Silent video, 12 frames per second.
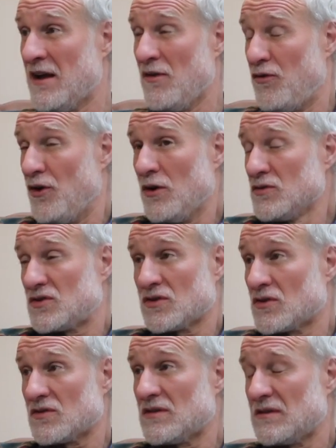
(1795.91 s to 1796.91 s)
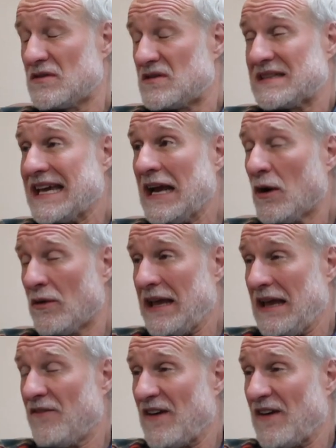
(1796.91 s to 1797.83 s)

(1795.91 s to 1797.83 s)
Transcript: Those are scary.